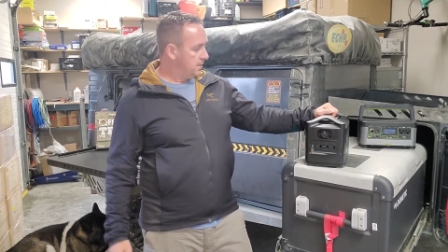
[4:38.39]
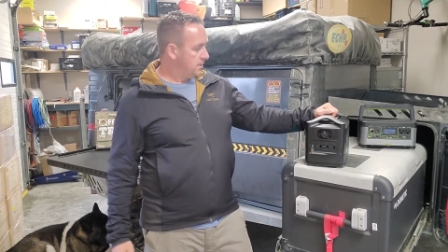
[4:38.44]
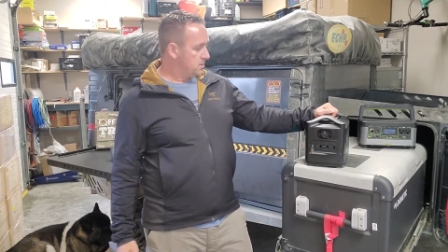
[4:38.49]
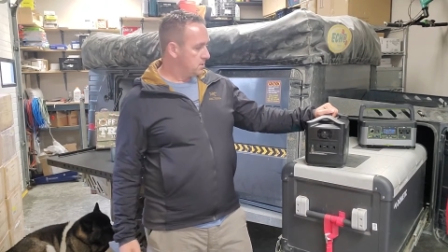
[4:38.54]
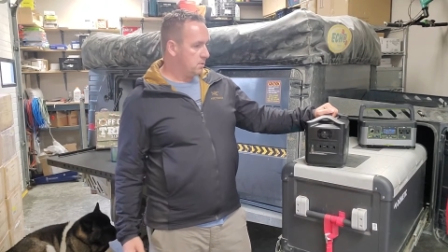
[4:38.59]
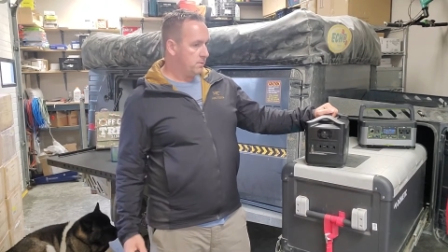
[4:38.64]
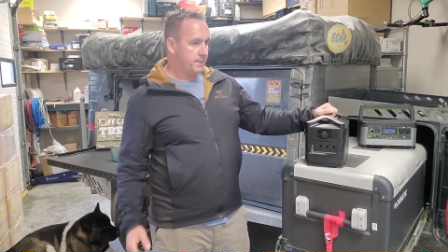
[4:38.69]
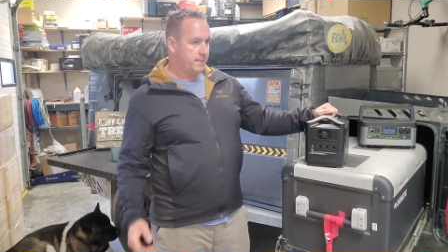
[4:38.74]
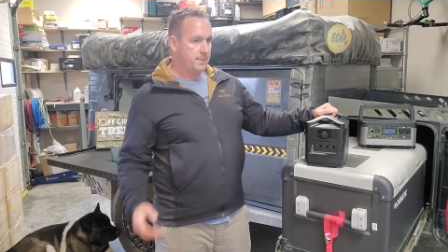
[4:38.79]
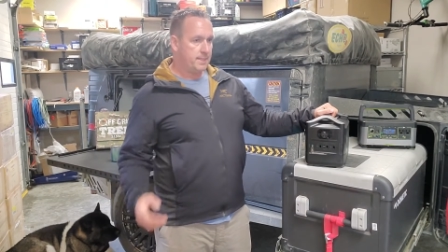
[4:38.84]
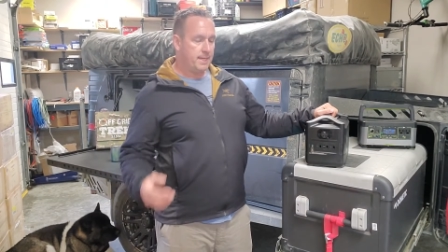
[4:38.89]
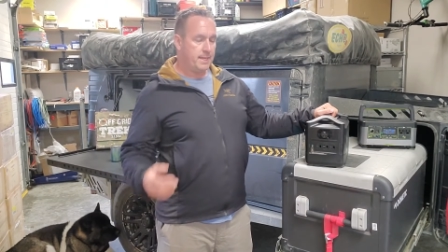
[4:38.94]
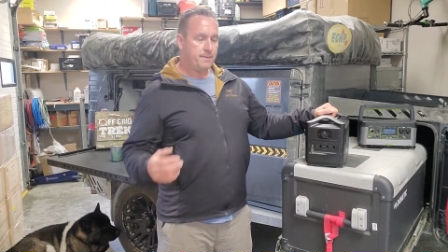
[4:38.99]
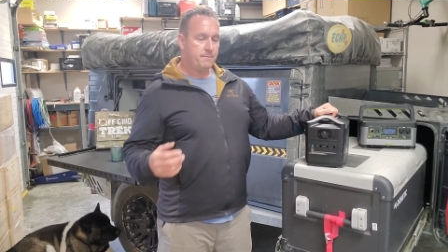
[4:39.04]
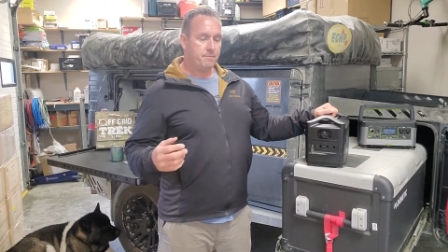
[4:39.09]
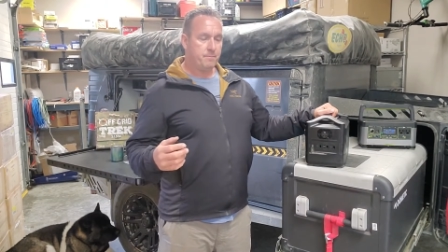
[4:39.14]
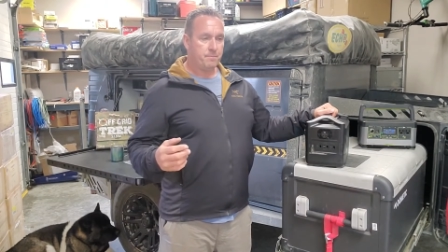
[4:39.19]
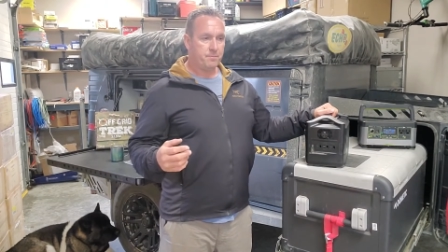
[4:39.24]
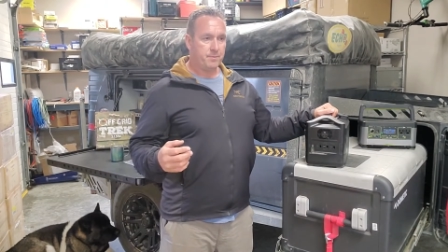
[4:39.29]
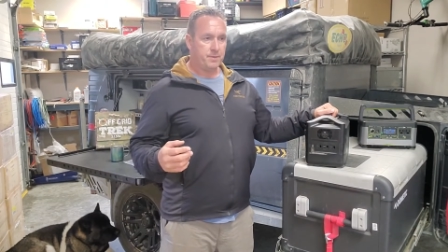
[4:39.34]
So
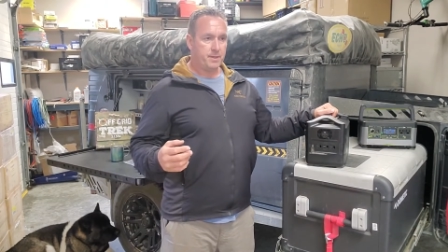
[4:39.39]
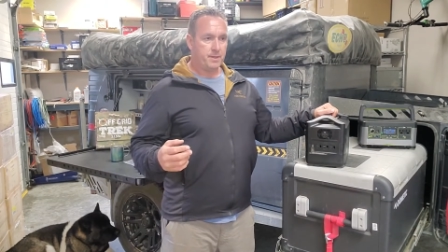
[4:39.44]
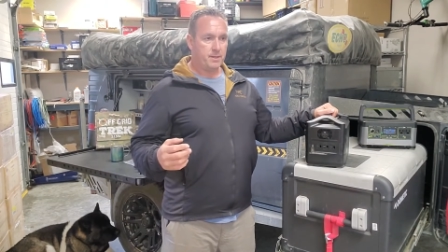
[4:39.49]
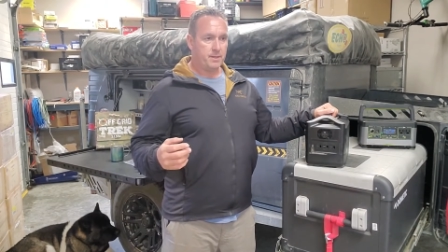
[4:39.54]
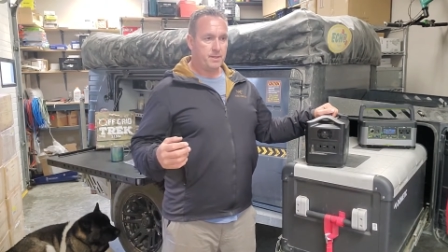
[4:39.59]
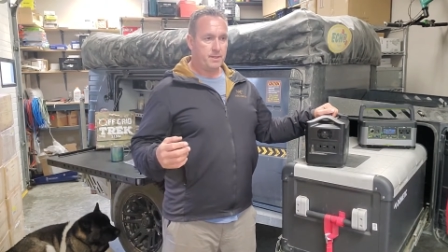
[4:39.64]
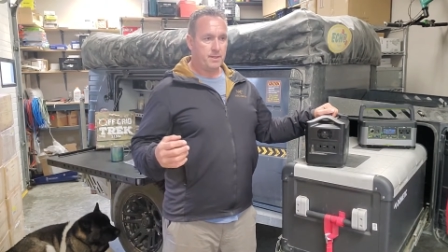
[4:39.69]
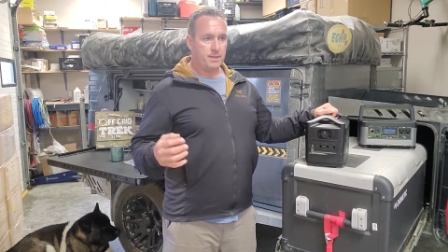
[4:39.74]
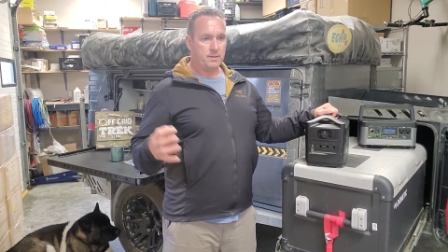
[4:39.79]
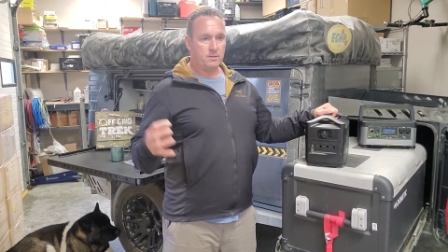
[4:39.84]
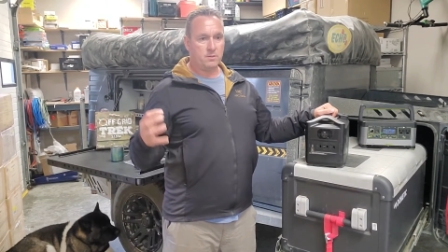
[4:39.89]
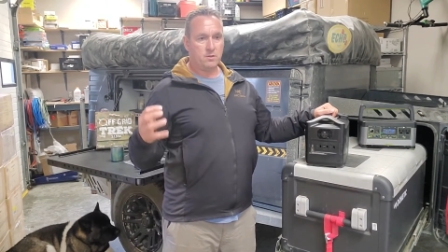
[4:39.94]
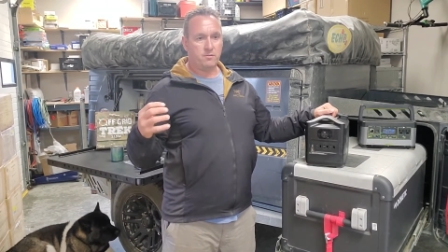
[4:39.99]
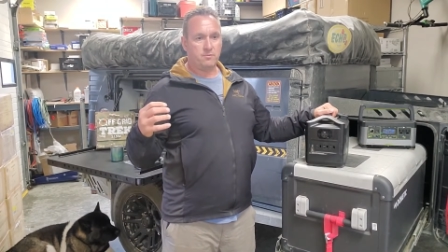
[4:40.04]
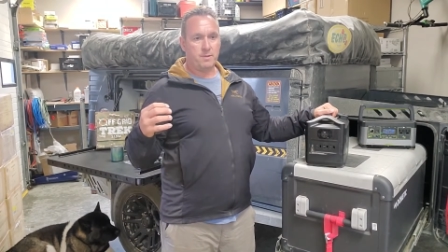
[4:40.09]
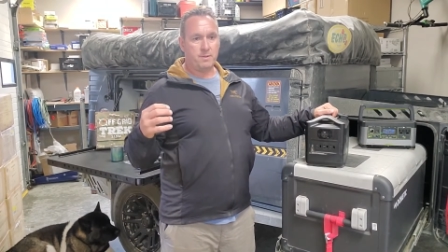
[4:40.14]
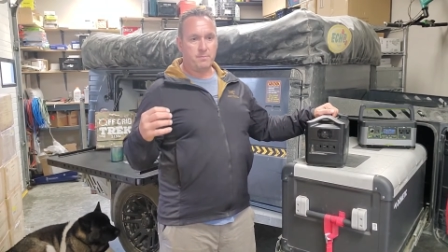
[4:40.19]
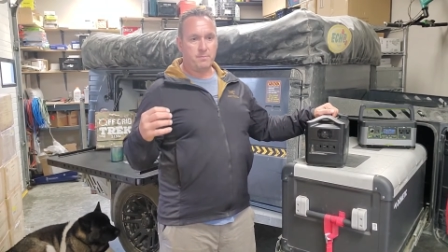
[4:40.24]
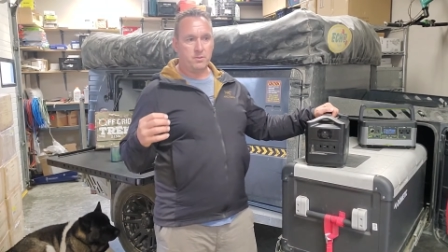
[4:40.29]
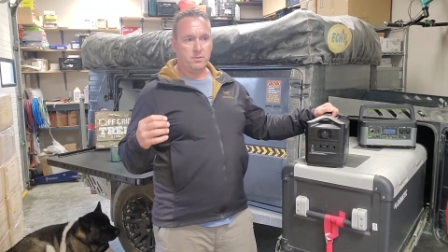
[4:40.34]
again, I don't know if
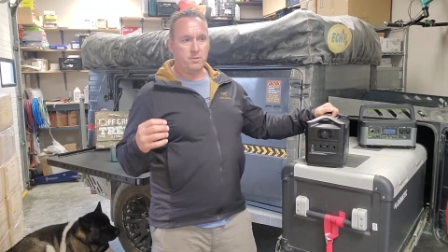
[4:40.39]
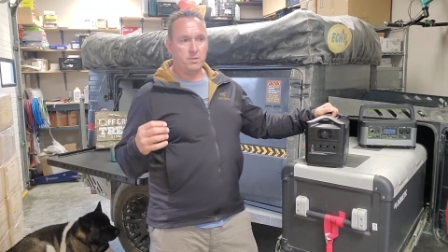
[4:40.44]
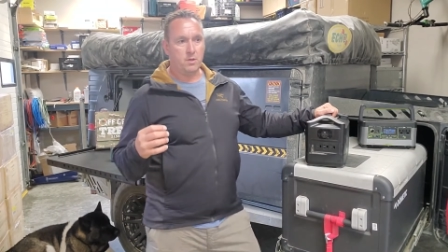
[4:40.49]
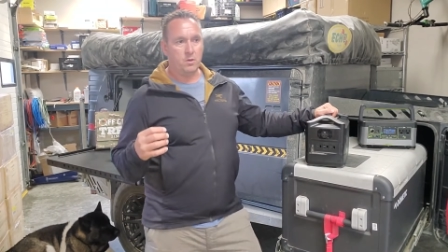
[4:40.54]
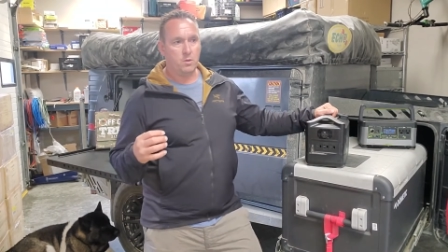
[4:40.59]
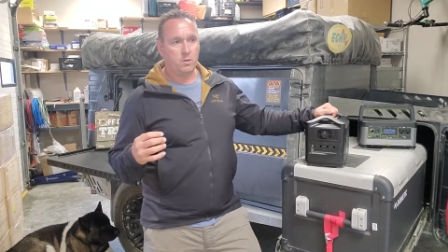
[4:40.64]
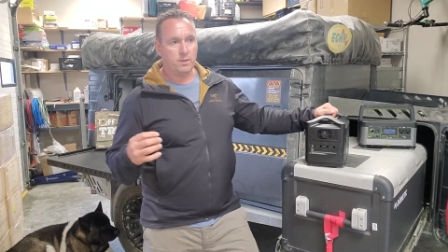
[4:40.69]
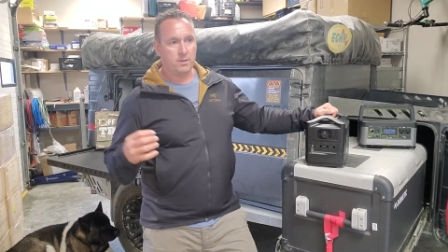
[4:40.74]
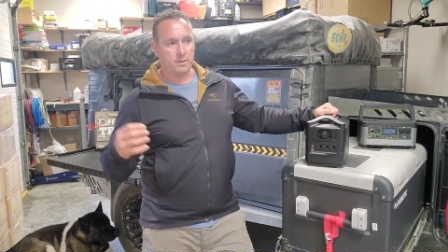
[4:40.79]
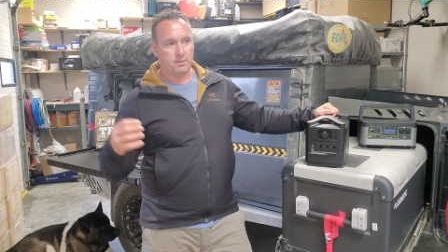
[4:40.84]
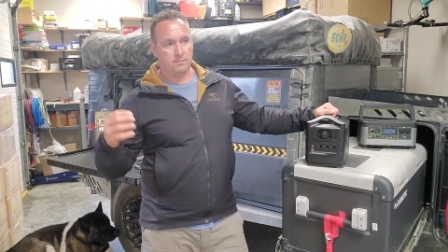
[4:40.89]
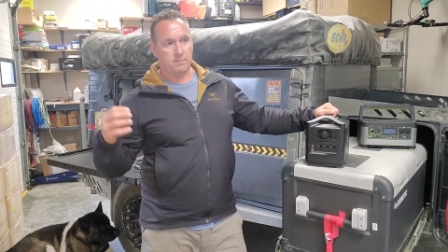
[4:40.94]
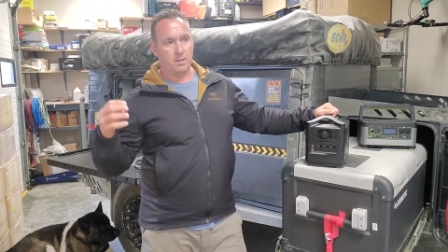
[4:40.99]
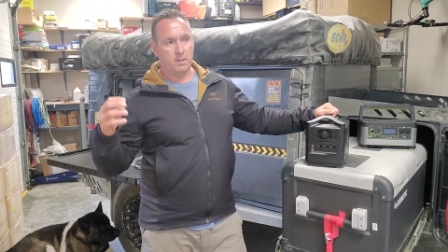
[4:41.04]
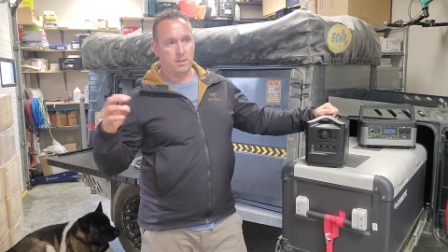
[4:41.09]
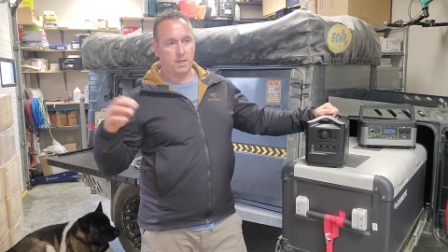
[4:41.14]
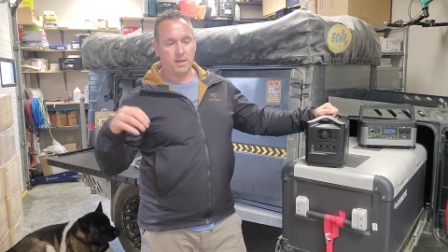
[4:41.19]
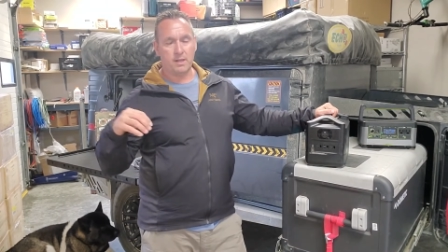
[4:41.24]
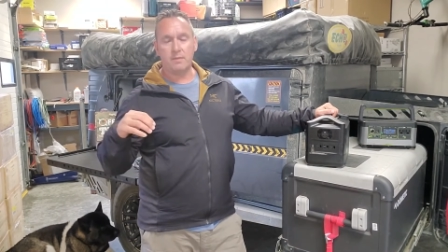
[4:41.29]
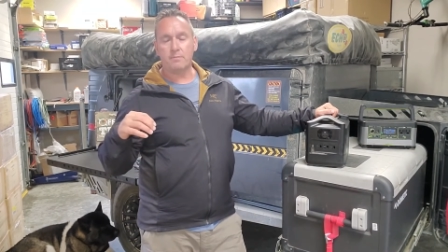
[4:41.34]
people know uh, a
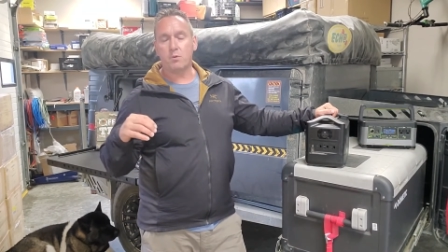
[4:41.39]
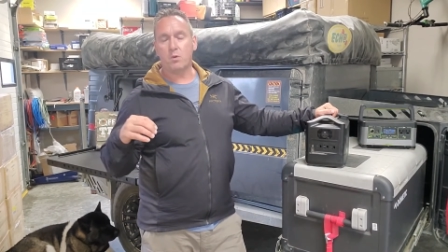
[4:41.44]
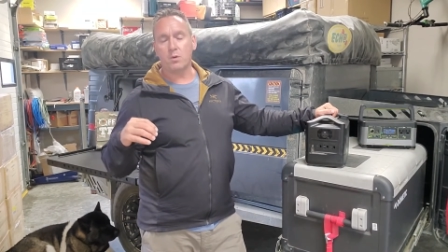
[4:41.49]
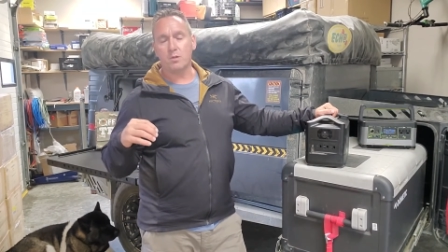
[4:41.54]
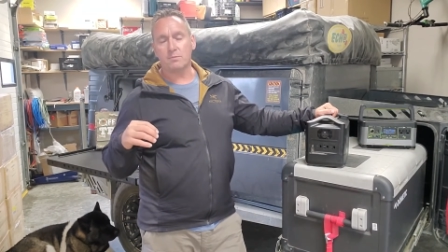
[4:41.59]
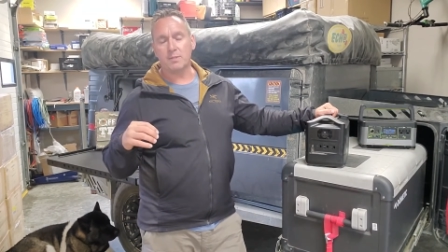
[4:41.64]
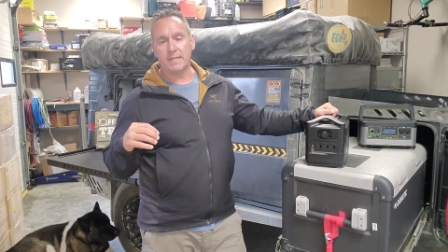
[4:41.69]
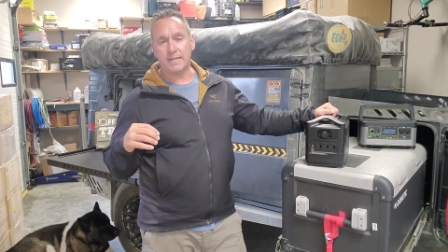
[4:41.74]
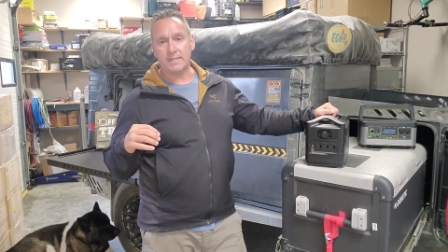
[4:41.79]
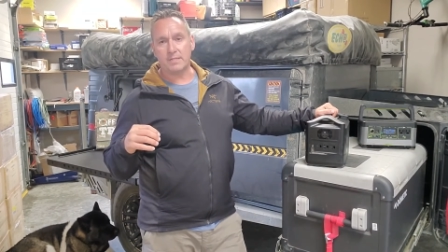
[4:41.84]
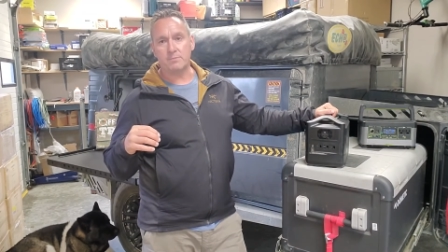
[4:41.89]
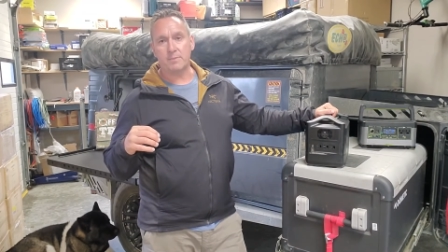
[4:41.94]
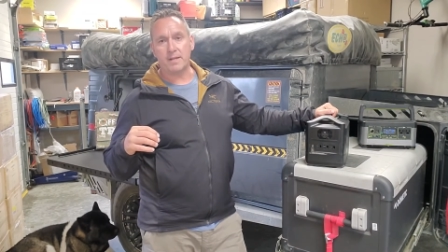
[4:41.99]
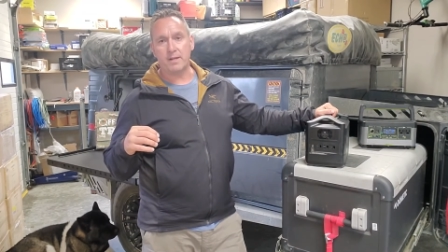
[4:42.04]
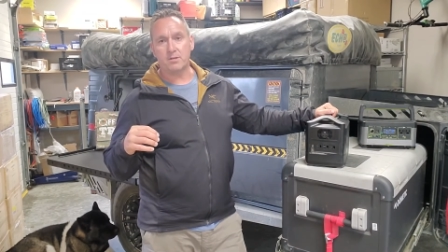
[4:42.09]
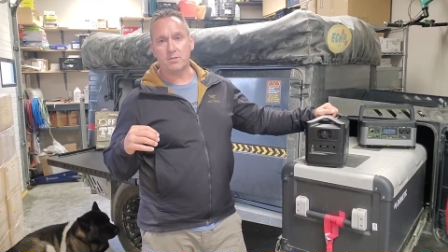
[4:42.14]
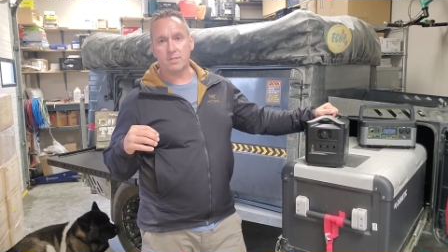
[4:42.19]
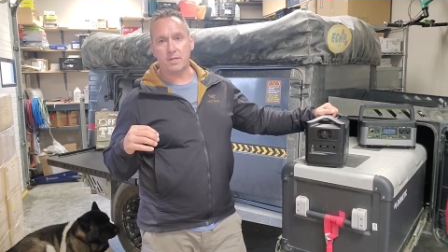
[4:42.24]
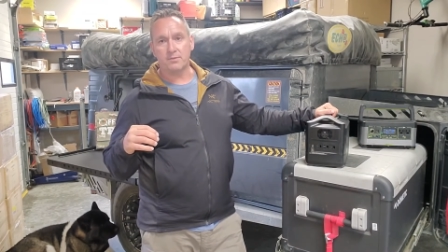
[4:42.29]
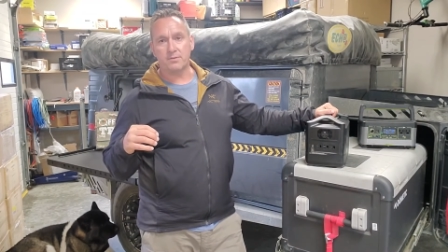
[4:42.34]
lot of the portable ice
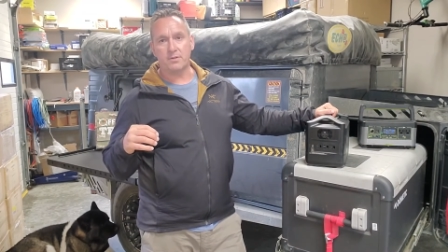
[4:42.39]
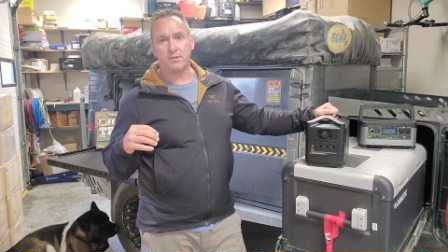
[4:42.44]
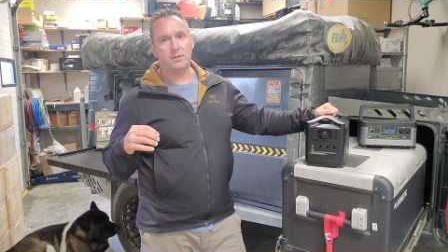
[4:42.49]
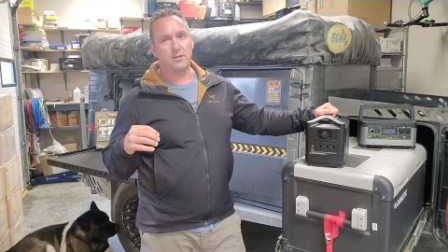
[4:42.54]
makers out there.